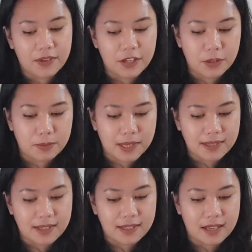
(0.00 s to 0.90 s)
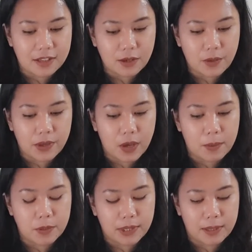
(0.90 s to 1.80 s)
an unfinished business that is going
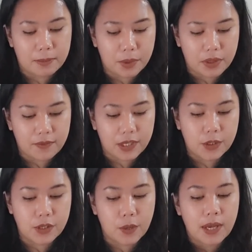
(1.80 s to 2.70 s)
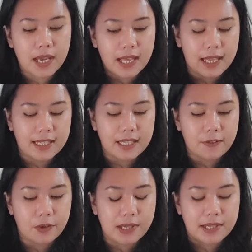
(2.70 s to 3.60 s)
on between the both of you. So let's
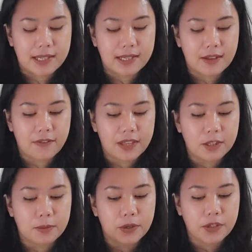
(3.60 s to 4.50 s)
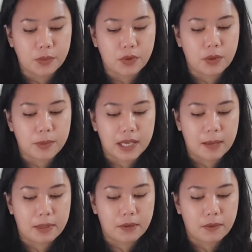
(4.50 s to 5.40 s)
say, for instance, if this person were to be
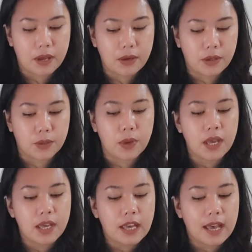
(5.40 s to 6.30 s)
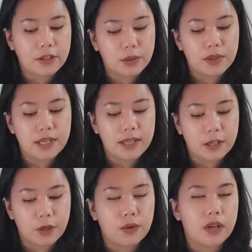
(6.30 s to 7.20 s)
coming around to you, I don't think
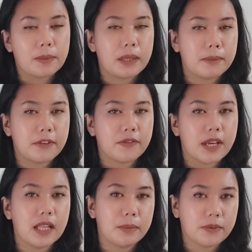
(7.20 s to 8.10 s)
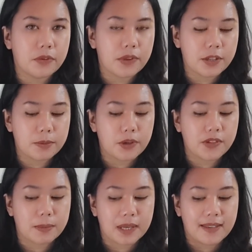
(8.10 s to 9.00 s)
that you're going to be available for this
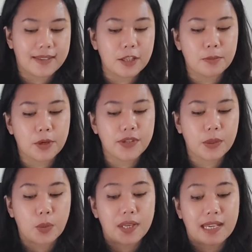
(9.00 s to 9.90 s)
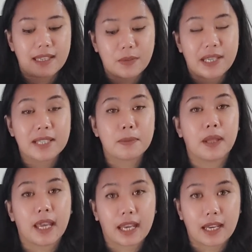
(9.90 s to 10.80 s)
person, because this person would need to
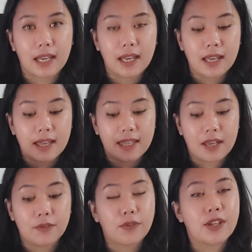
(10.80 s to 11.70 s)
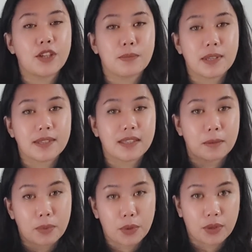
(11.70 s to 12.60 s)
explain the unfinished business
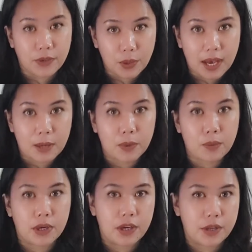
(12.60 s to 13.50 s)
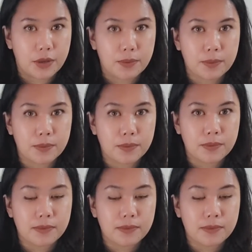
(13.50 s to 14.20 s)
that both of you had with one another.